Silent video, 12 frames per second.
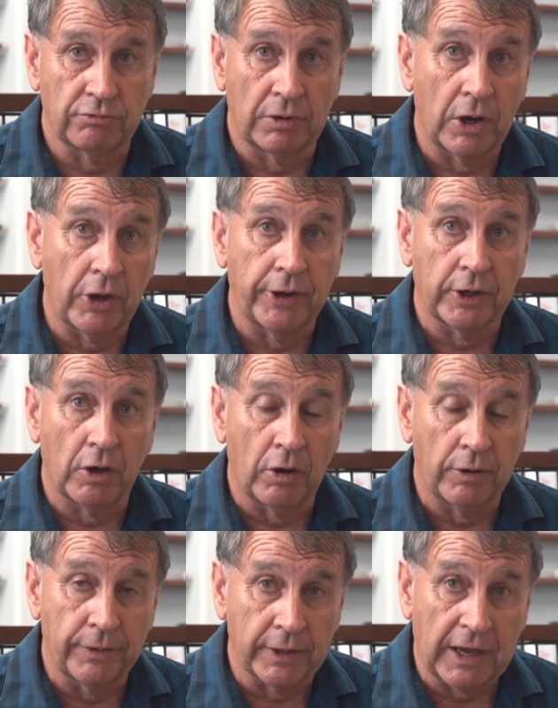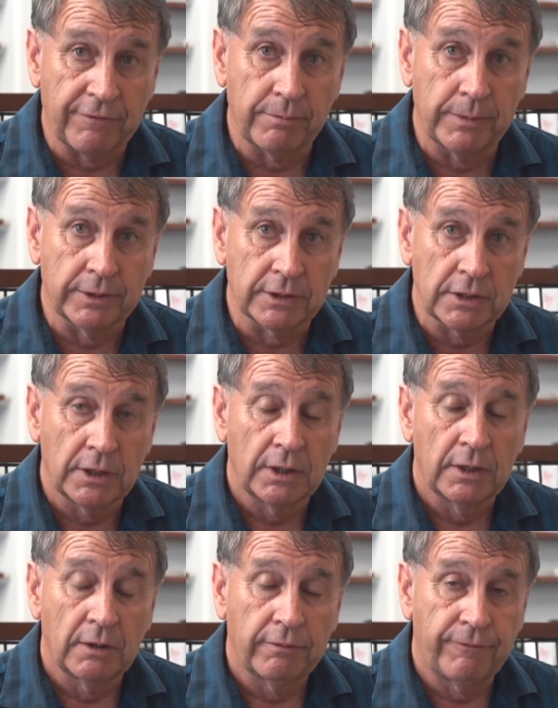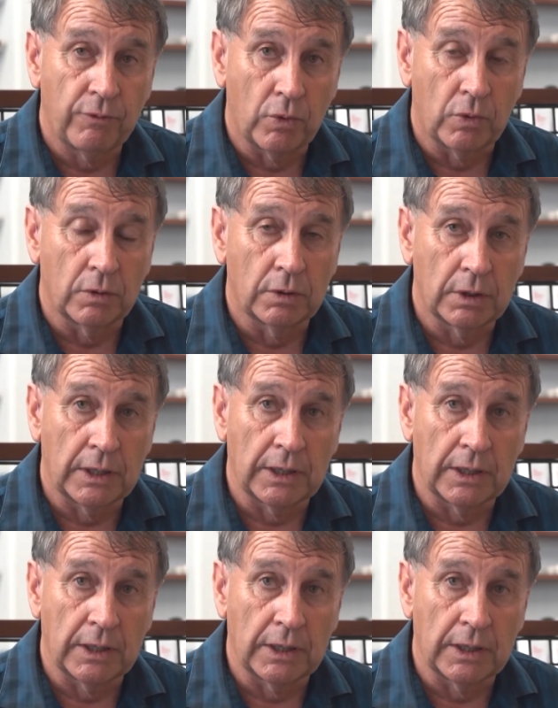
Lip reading: relying on the government for